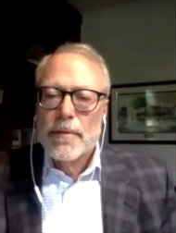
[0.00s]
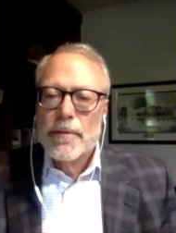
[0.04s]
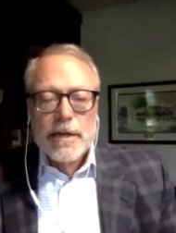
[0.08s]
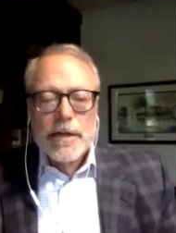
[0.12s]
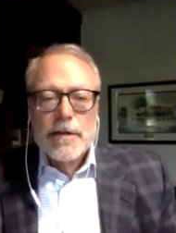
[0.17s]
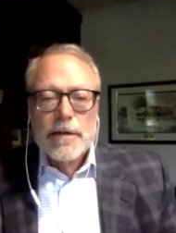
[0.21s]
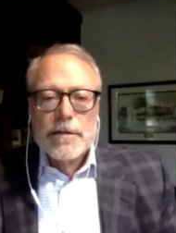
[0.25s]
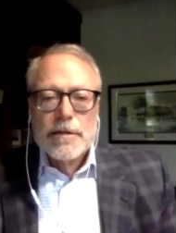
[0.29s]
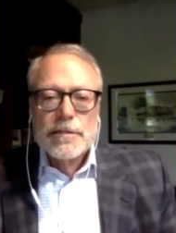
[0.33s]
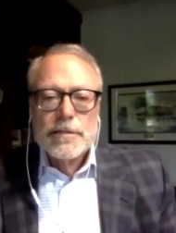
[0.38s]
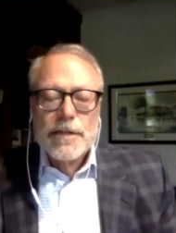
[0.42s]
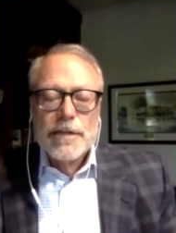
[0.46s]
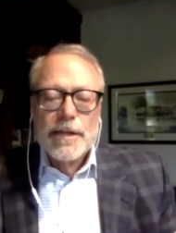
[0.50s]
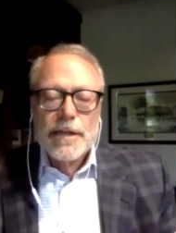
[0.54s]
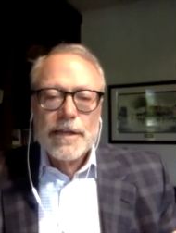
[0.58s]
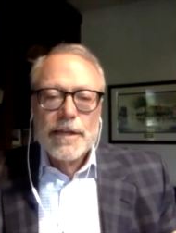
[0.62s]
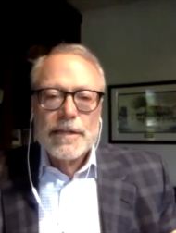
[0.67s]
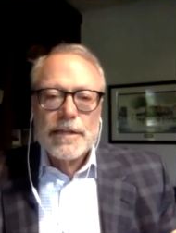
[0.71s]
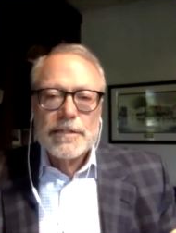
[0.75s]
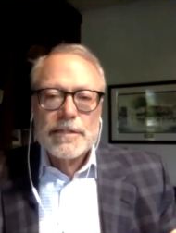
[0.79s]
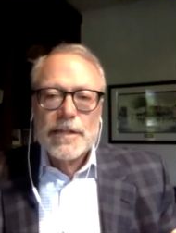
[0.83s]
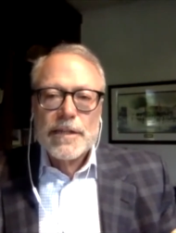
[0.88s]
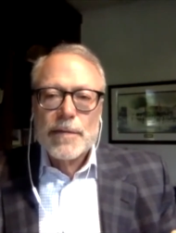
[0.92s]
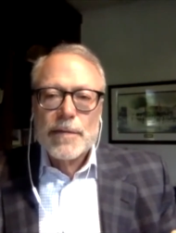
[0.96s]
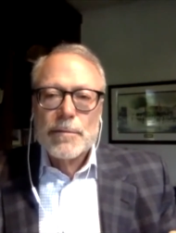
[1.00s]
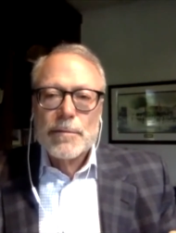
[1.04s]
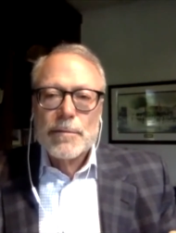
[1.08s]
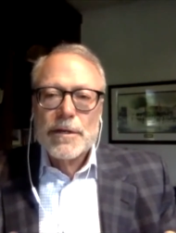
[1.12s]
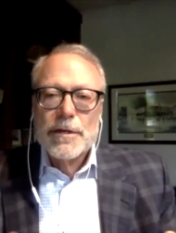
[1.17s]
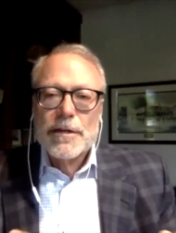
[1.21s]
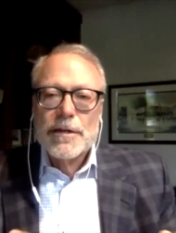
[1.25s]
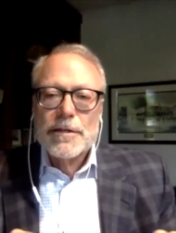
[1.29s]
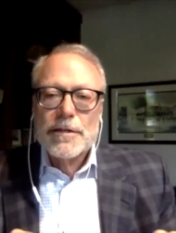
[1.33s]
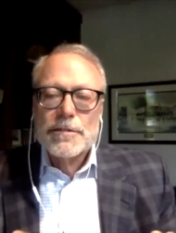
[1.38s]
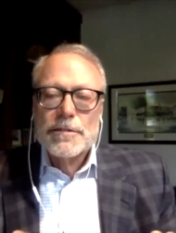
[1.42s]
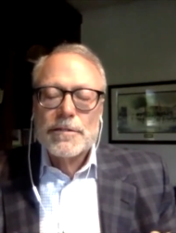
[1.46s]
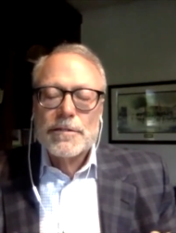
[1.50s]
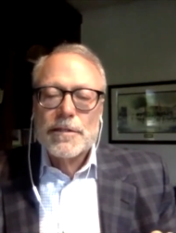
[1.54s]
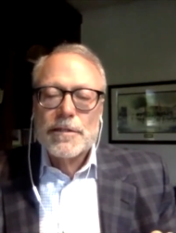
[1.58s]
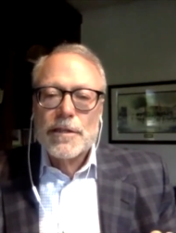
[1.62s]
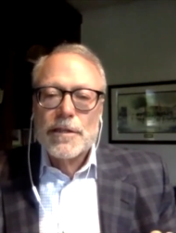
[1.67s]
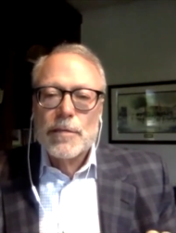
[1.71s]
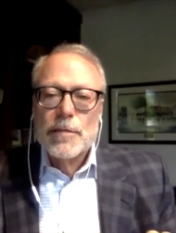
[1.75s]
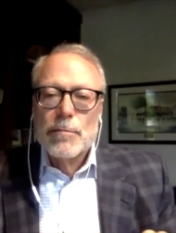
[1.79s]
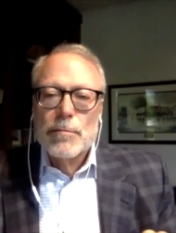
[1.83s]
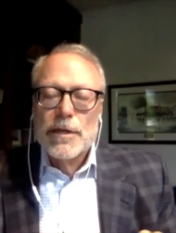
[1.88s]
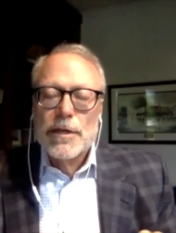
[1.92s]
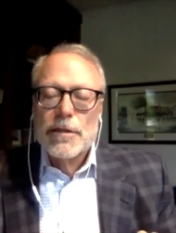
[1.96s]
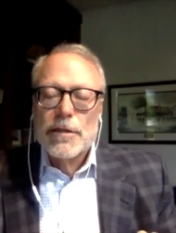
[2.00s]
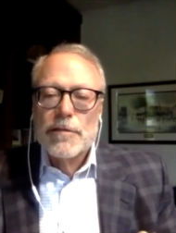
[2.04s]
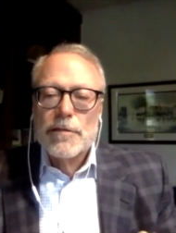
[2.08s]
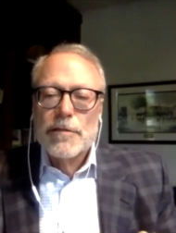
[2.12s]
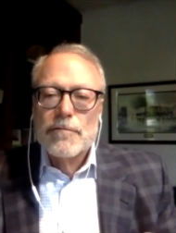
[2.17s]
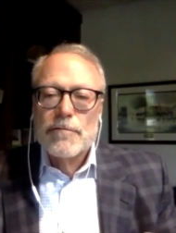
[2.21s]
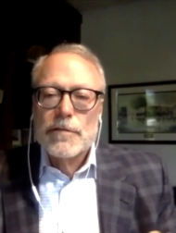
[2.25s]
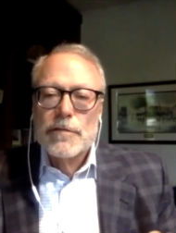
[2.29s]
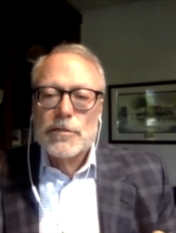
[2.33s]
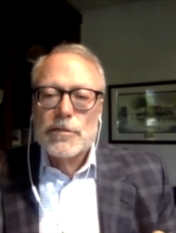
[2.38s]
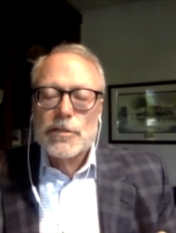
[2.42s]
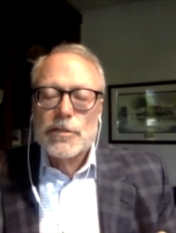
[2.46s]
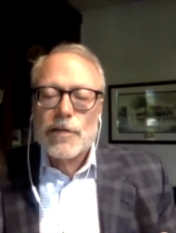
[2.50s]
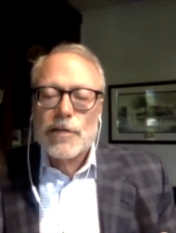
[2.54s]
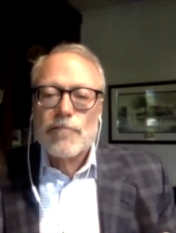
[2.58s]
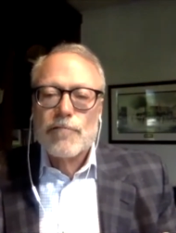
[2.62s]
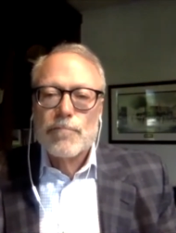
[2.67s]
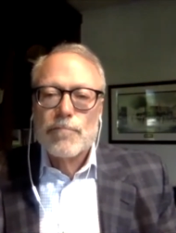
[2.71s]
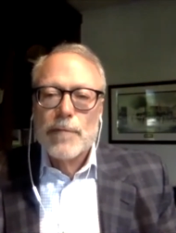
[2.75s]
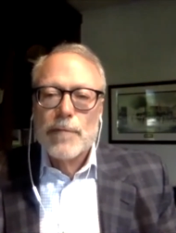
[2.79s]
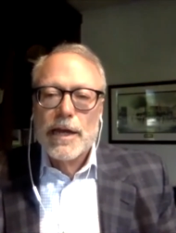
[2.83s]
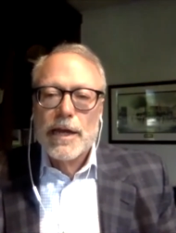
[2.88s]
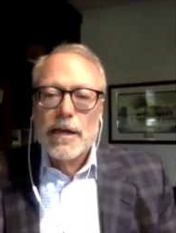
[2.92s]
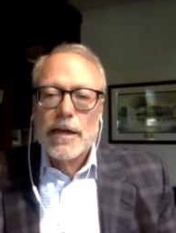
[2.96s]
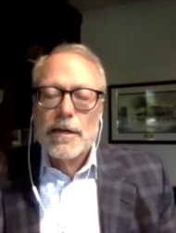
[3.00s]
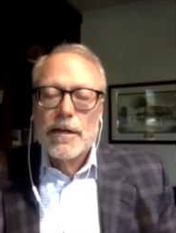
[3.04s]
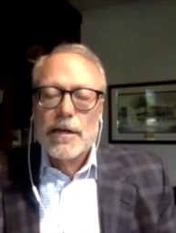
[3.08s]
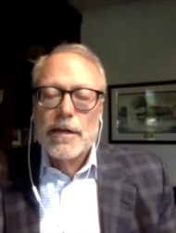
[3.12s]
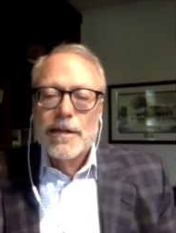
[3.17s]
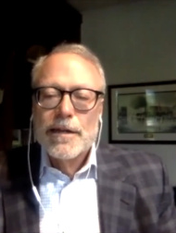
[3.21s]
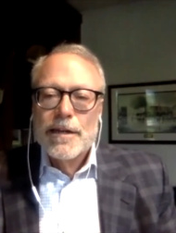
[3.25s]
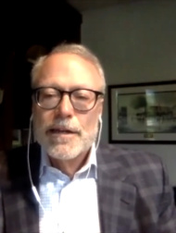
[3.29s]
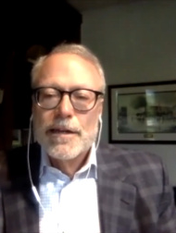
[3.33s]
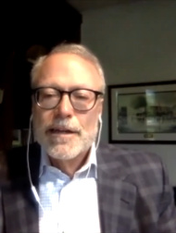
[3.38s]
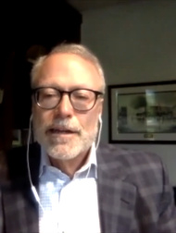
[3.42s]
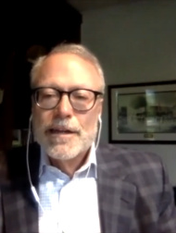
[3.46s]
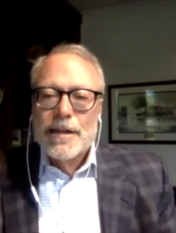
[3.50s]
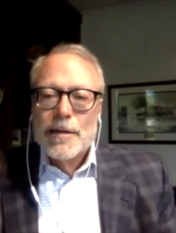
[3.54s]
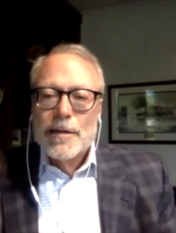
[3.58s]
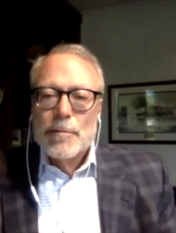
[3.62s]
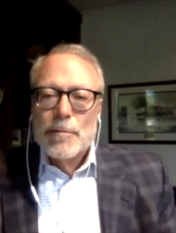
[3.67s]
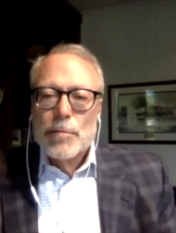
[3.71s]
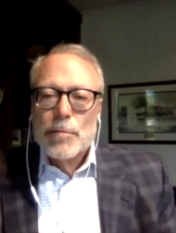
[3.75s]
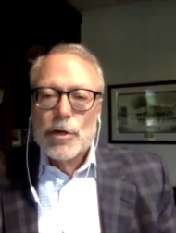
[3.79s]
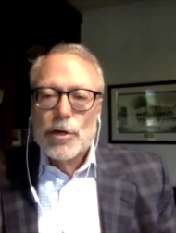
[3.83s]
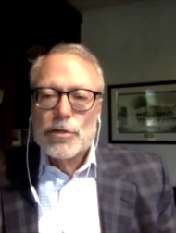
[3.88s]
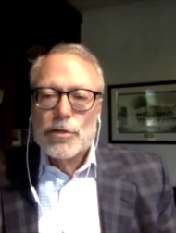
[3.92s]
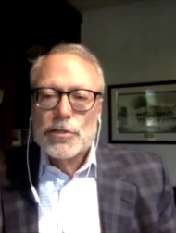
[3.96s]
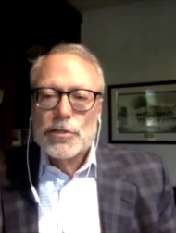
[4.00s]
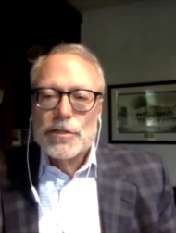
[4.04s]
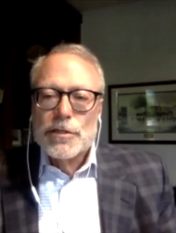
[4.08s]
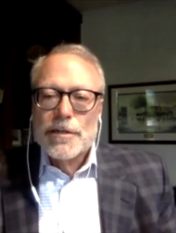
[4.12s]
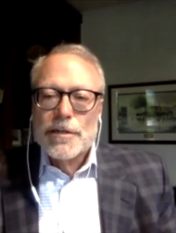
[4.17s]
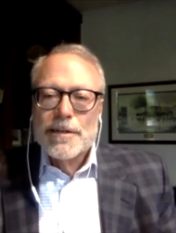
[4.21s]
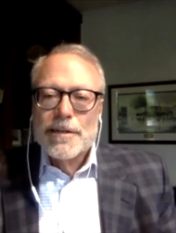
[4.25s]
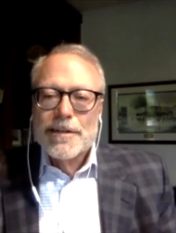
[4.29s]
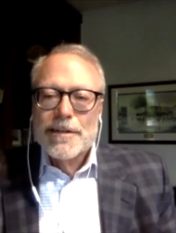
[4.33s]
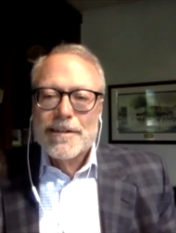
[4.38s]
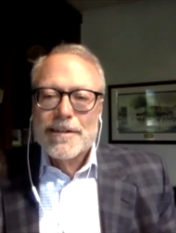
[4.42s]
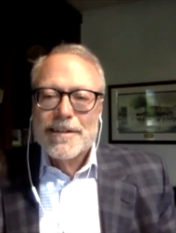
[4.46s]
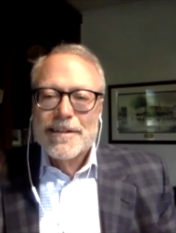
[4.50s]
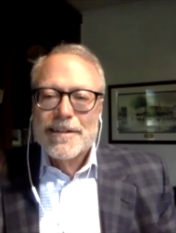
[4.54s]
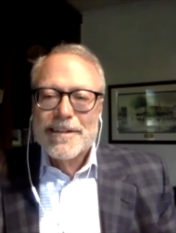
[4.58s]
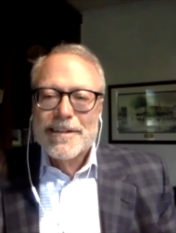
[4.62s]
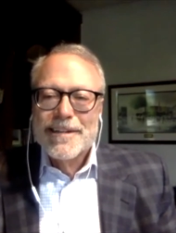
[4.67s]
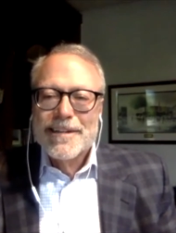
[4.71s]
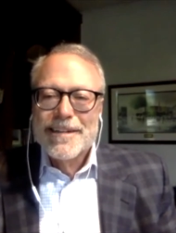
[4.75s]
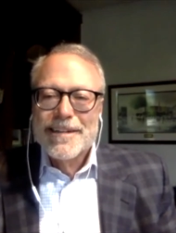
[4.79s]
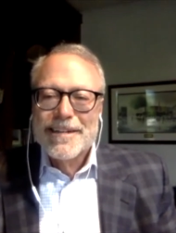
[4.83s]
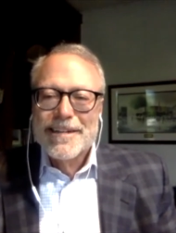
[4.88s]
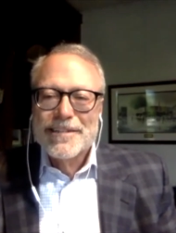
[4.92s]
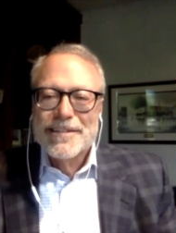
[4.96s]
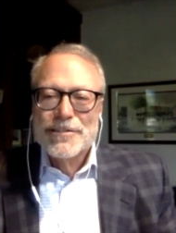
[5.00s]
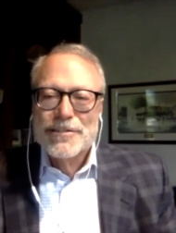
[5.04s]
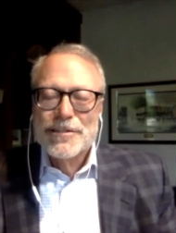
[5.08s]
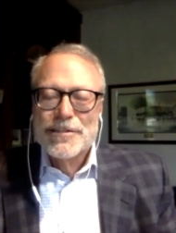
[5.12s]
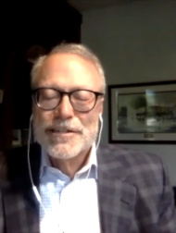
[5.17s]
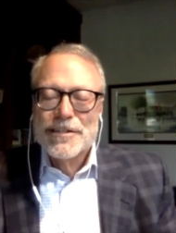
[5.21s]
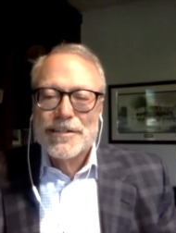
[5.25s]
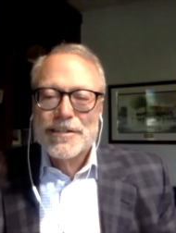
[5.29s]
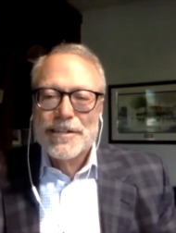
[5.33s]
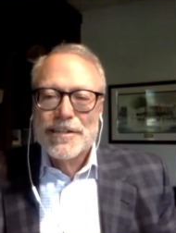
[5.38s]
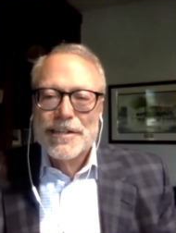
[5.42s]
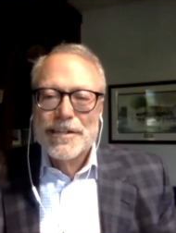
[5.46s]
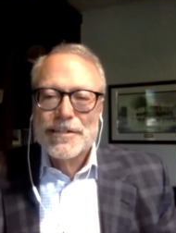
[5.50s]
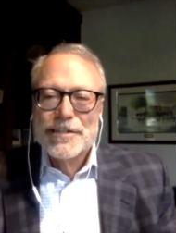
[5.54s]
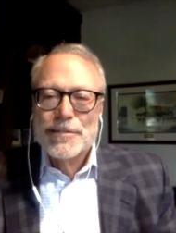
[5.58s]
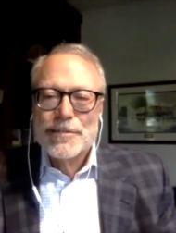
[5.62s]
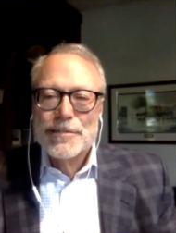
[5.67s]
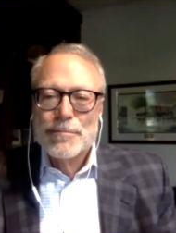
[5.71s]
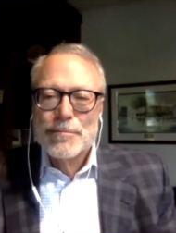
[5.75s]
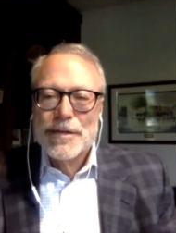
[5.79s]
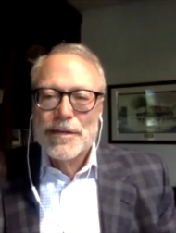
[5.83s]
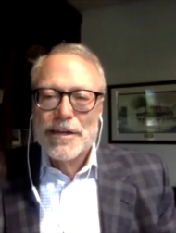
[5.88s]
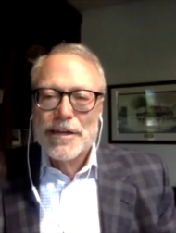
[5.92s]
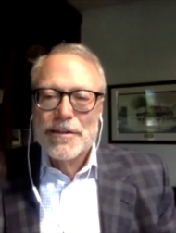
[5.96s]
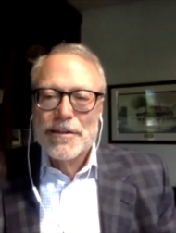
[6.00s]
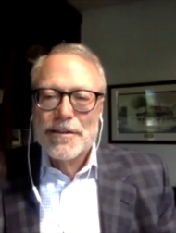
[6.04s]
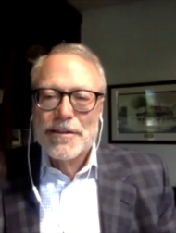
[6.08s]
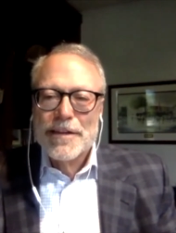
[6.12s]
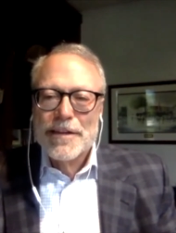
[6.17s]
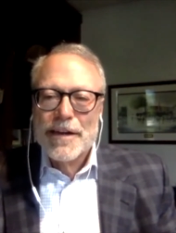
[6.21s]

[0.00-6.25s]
hear you say that, Stedman, because the myth of the self-made person it's a myth.